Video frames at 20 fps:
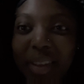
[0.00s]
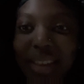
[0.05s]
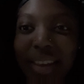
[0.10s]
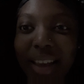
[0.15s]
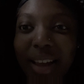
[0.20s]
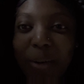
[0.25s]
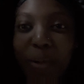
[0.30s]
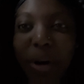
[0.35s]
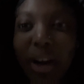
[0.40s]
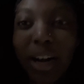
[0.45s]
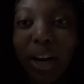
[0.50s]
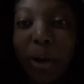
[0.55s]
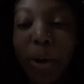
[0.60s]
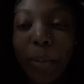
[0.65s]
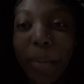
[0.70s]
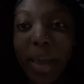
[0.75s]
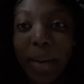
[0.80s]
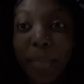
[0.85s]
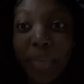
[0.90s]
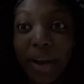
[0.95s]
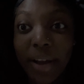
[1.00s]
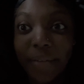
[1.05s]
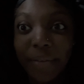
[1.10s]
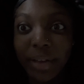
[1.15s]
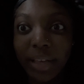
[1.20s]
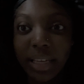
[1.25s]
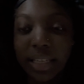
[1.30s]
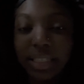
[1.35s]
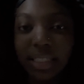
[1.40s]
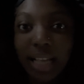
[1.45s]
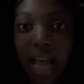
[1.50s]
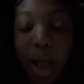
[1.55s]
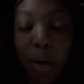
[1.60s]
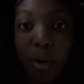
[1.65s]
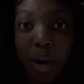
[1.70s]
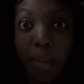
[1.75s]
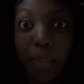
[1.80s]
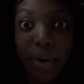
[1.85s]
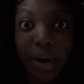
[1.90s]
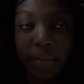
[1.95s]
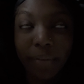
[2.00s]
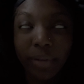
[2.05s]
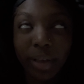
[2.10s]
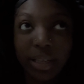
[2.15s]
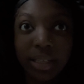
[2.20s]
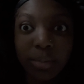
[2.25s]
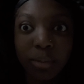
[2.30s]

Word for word: And we're gonna go make breakfast. I want breakfast.